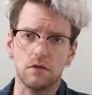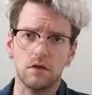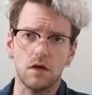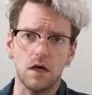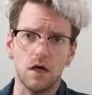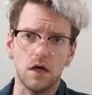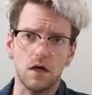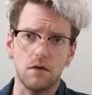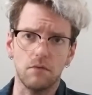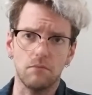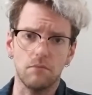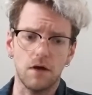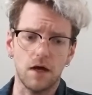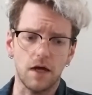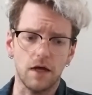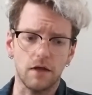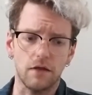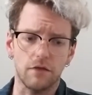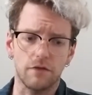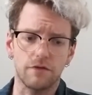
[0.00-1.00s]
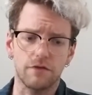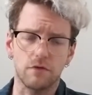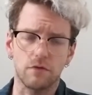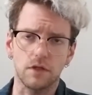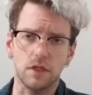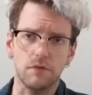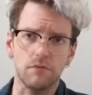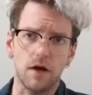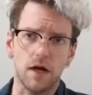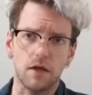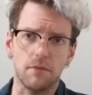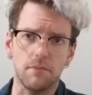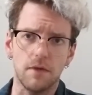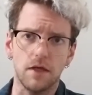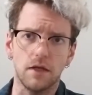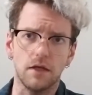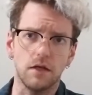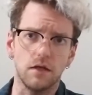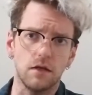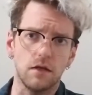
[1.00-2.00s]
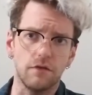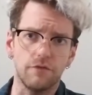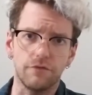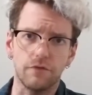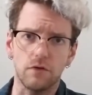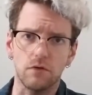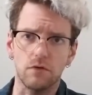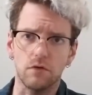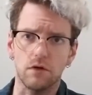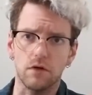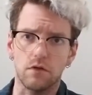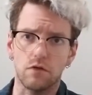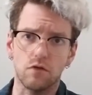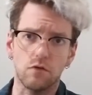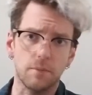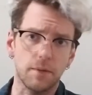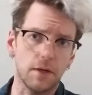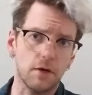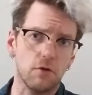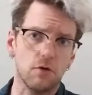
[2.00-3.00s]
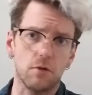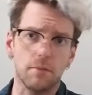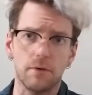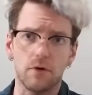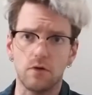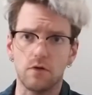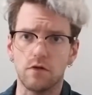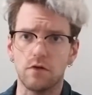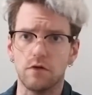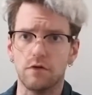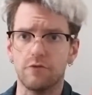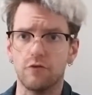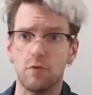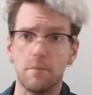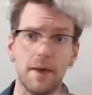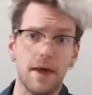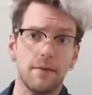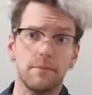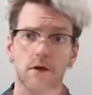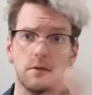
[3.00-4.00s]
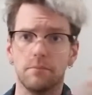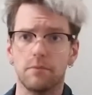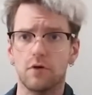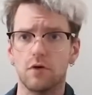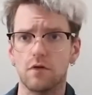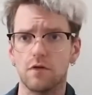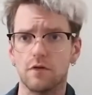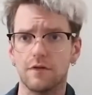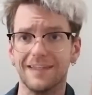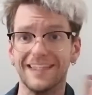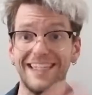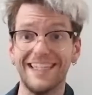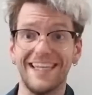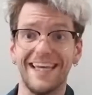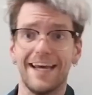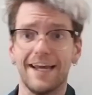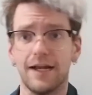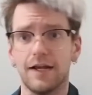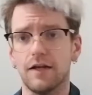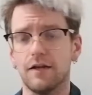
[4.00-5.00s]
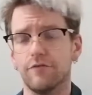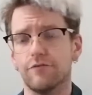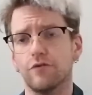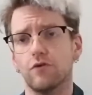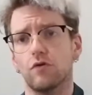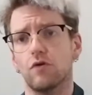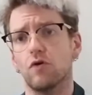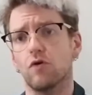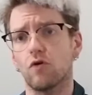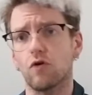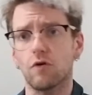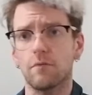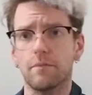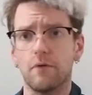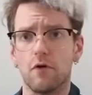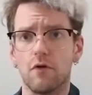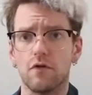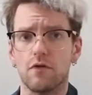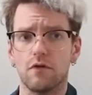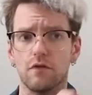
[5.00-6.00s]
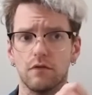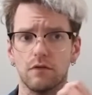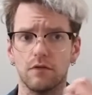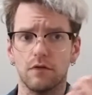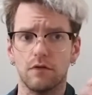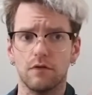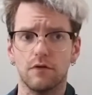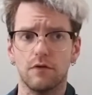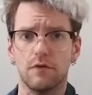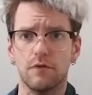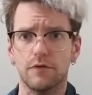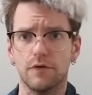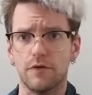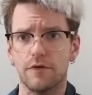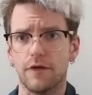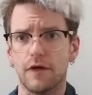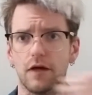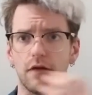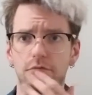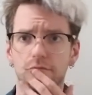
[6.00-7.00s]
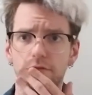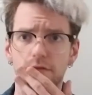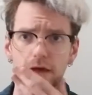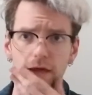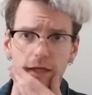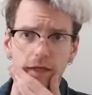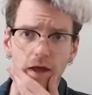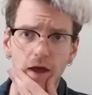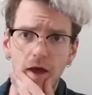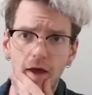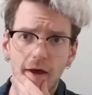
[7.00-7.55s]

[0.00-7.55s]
I thoroughly recommend it. If you're a superhero person, if you're a Batman person, get it. If you're a horror person and you're just kind of like